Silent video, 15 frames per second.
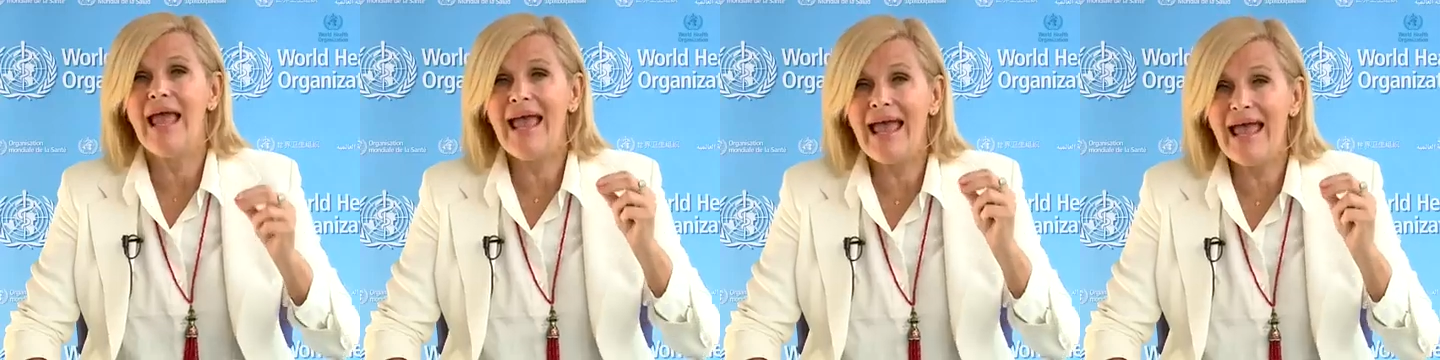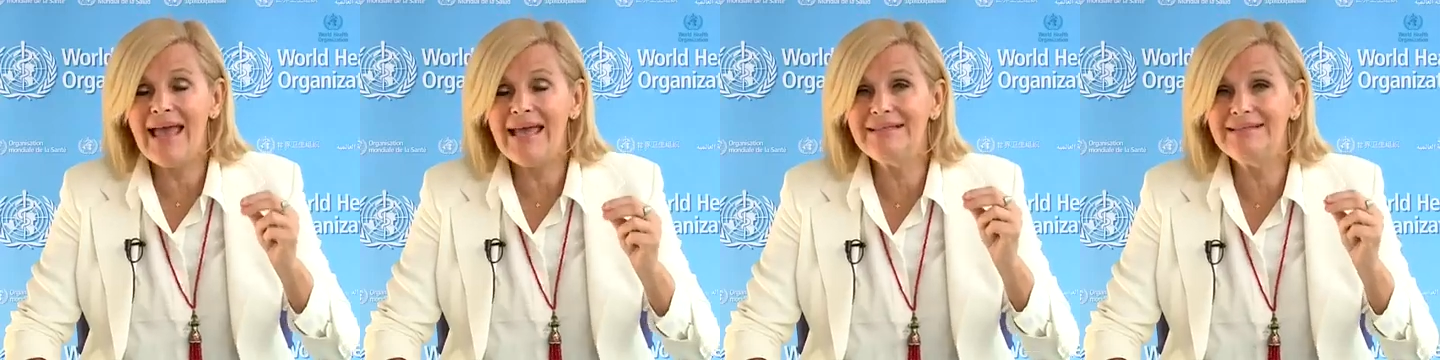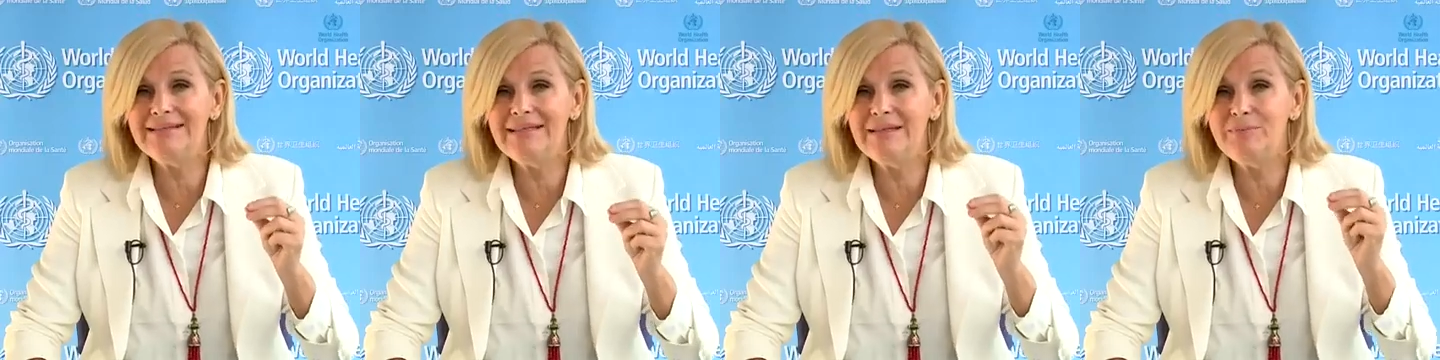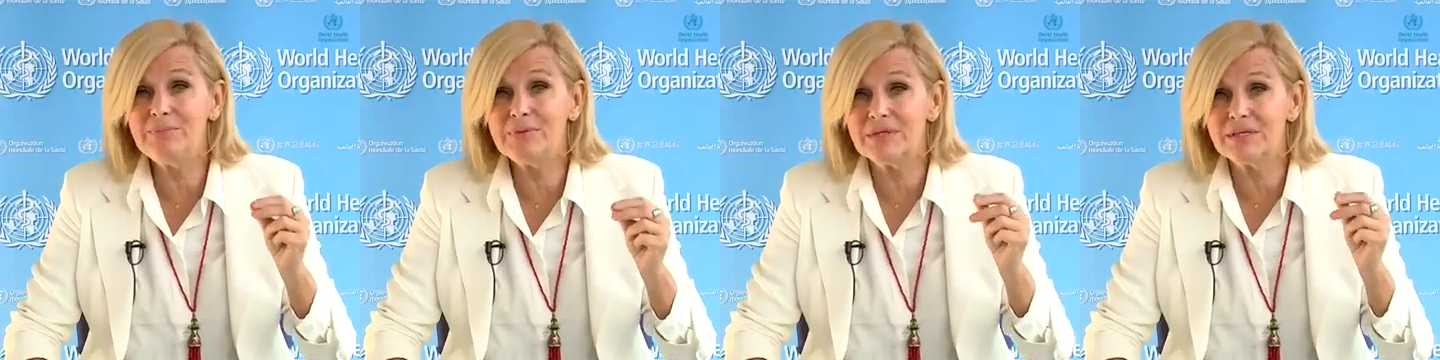
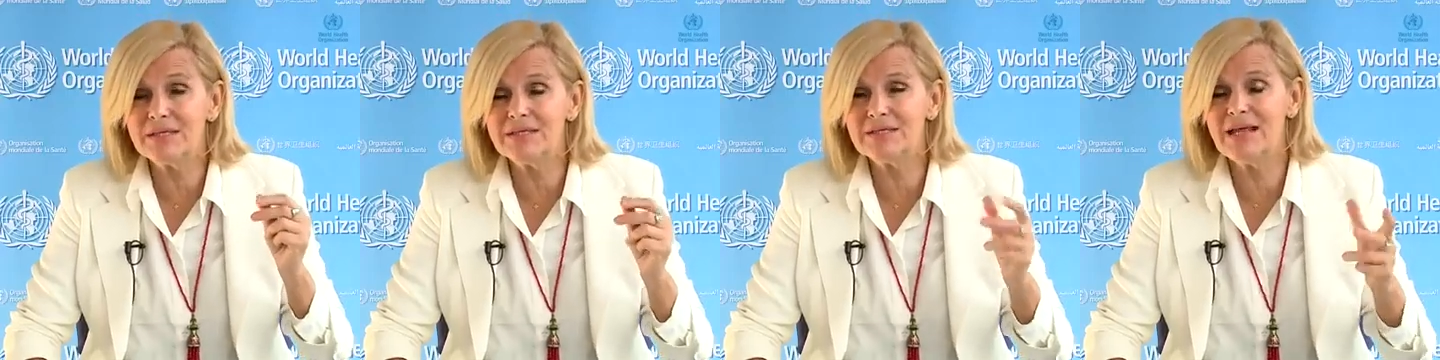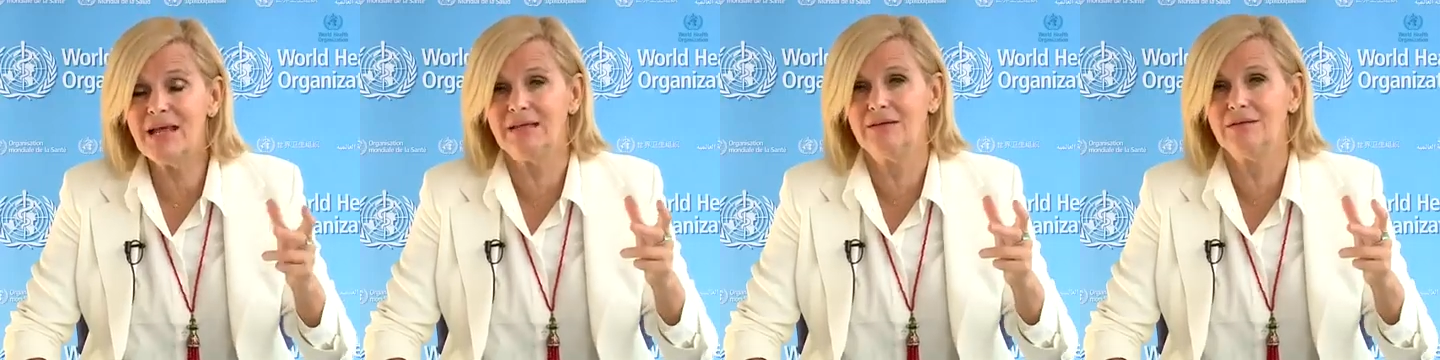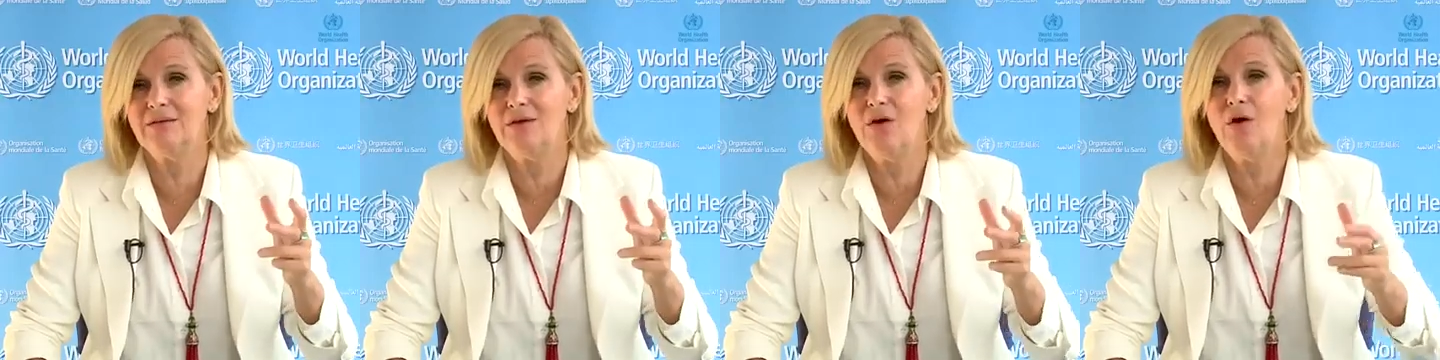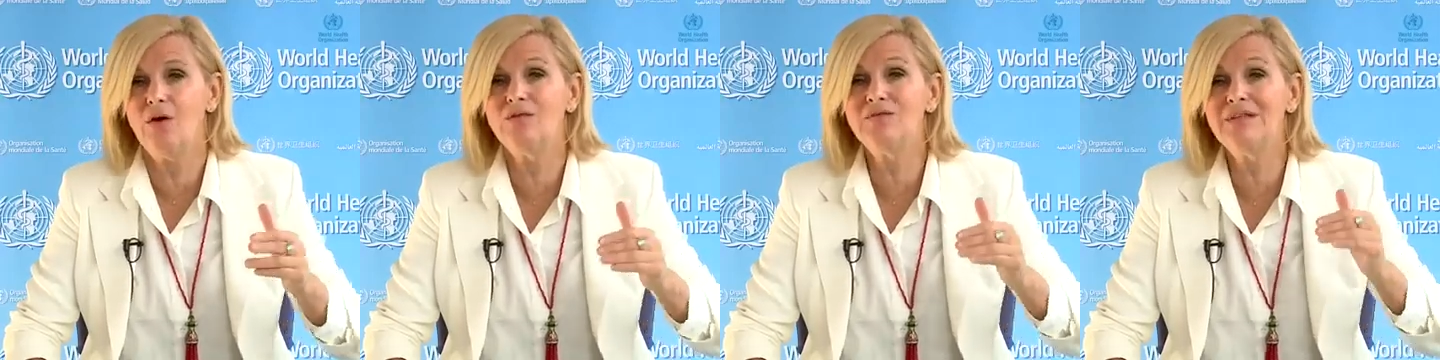80%
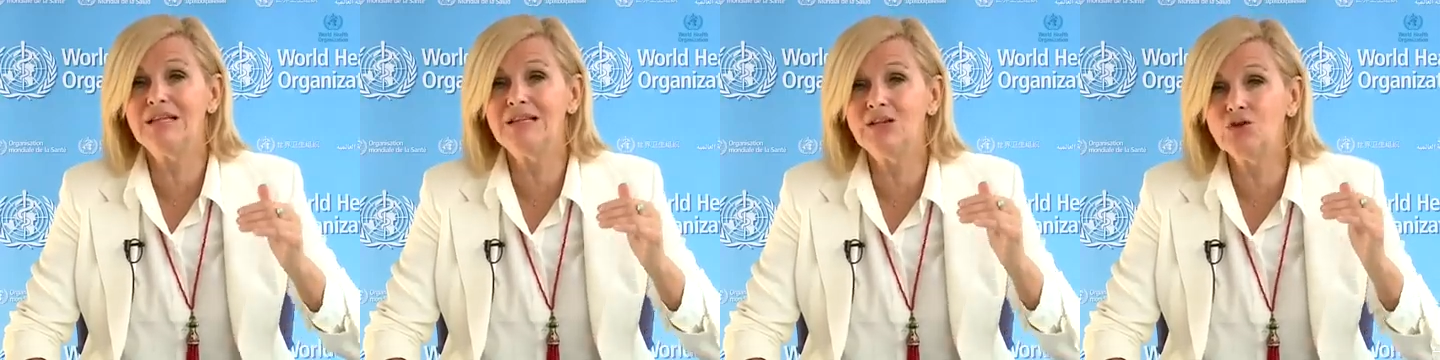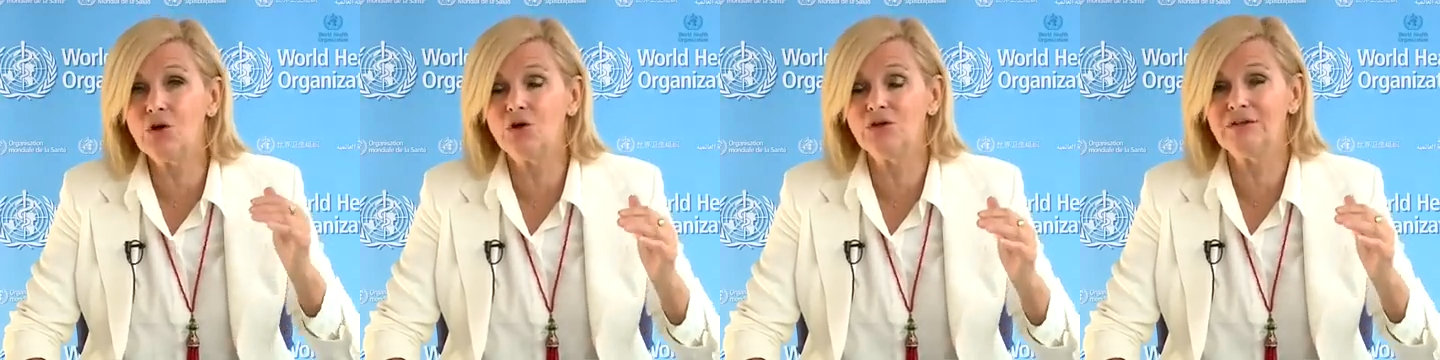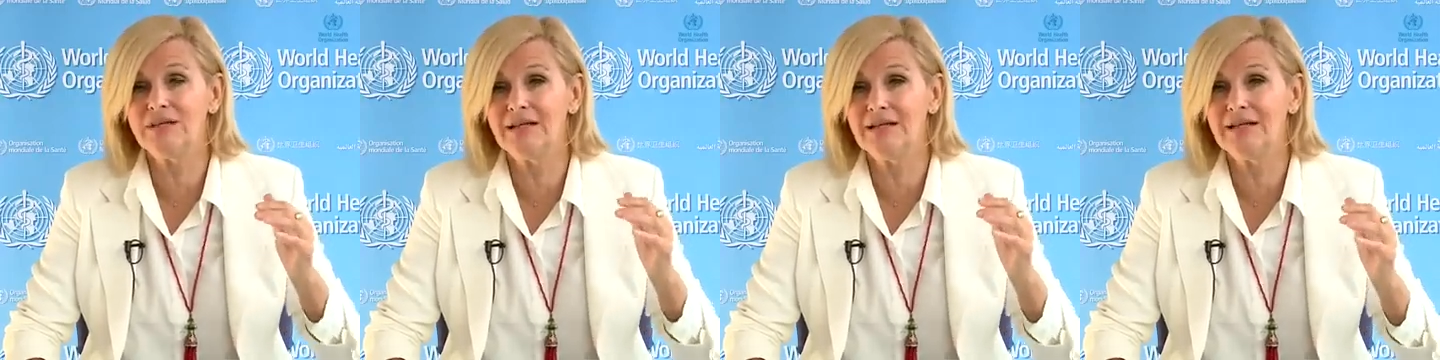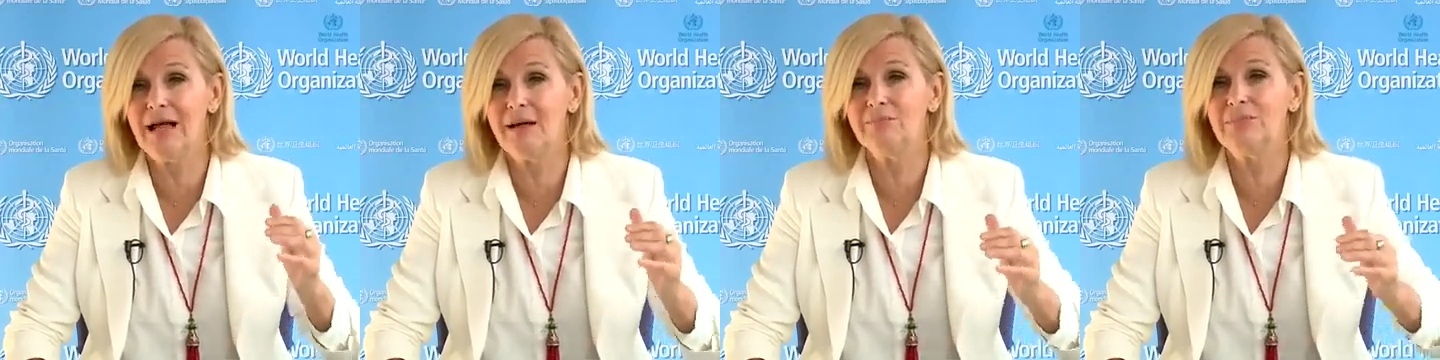of the total
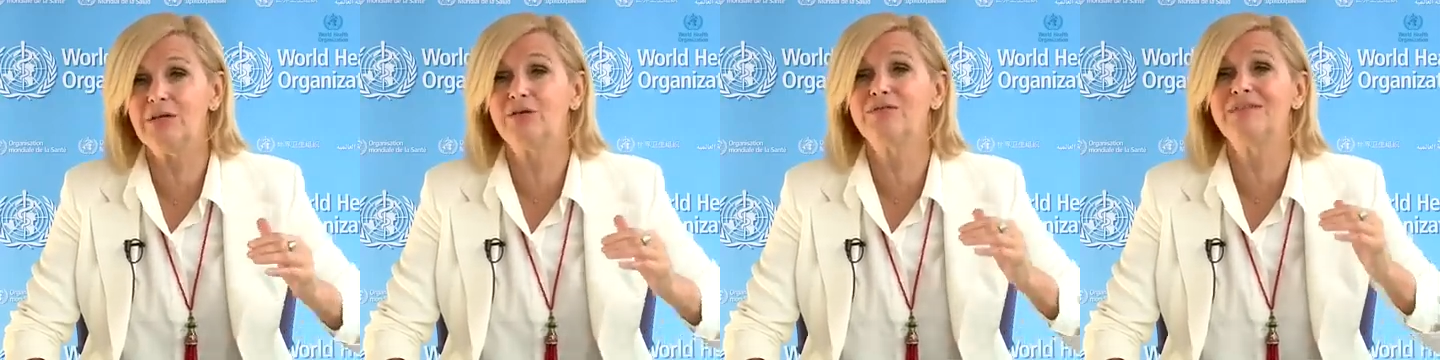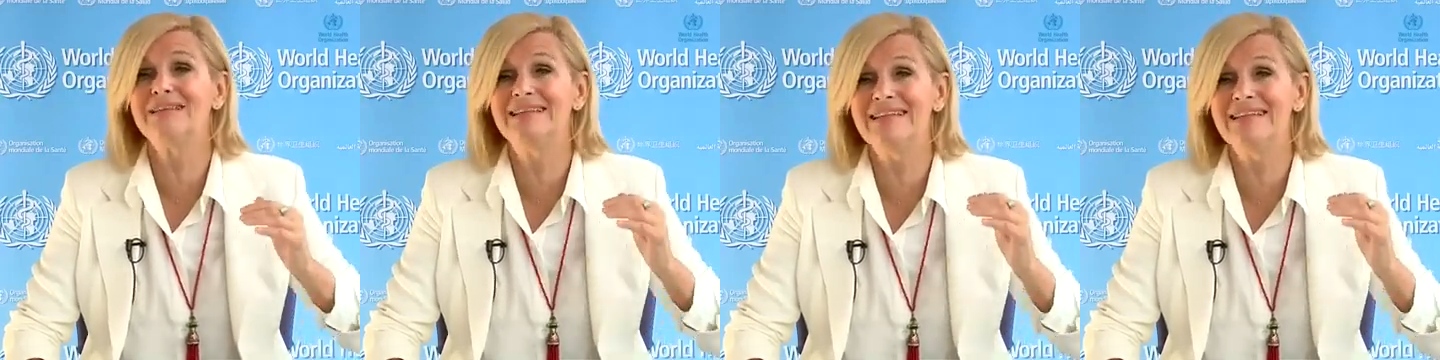number of